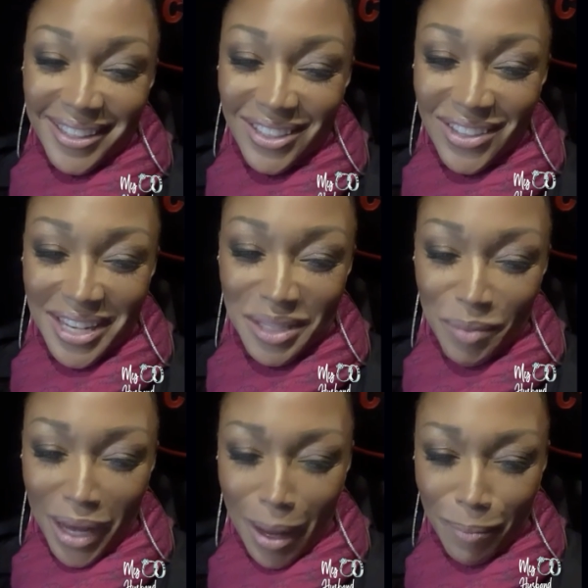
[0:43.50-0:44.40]
So nice
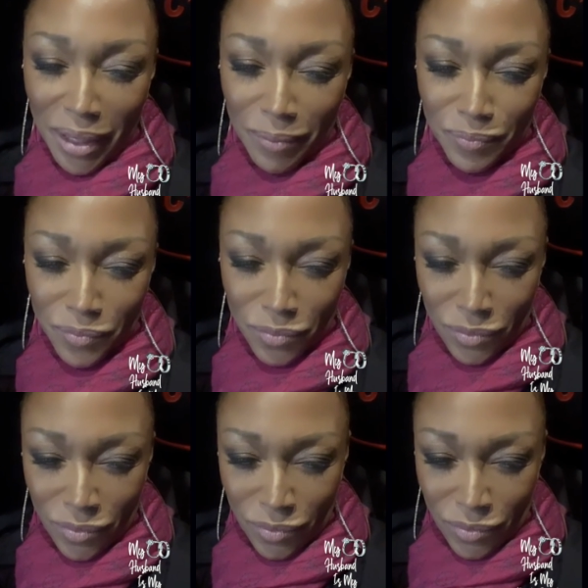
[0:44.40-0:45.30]
to be happy.
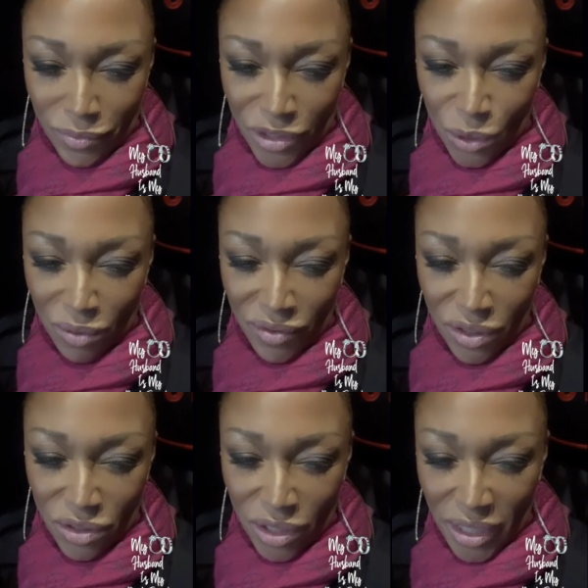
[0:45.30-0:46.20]
Do what
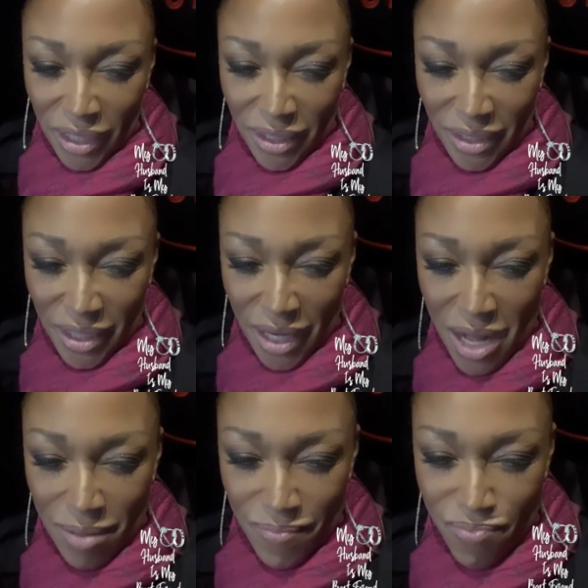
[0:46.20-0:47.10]
feels good.
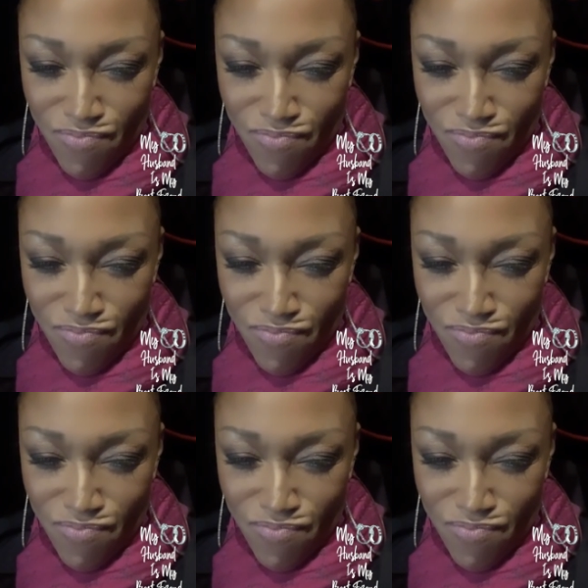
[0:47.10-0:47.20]
Yeah.